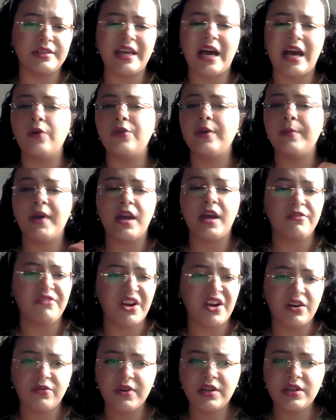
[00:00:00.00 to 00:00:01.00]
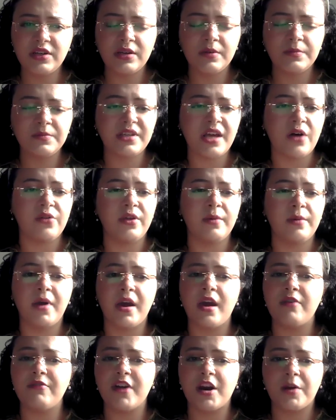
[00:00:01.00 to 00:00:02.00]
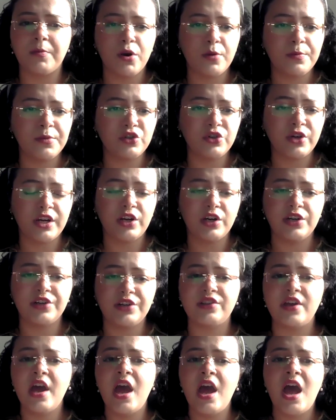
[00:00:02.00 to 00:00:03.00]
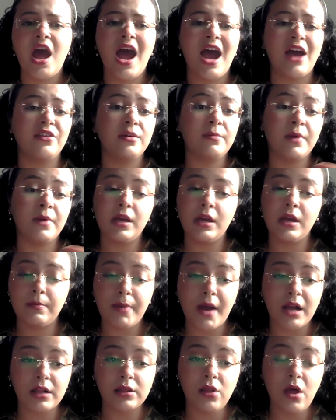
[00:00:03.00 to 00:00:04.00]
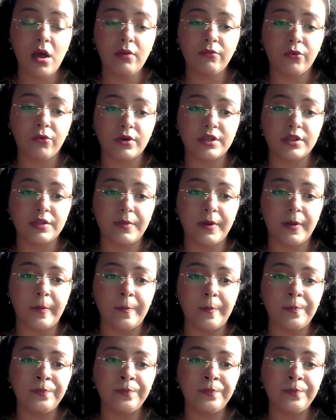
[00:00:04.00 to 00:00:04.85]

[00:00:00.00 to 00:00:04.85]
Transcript: how they might affect victims, how they might affect perpetrators, how they might impact law enforcement.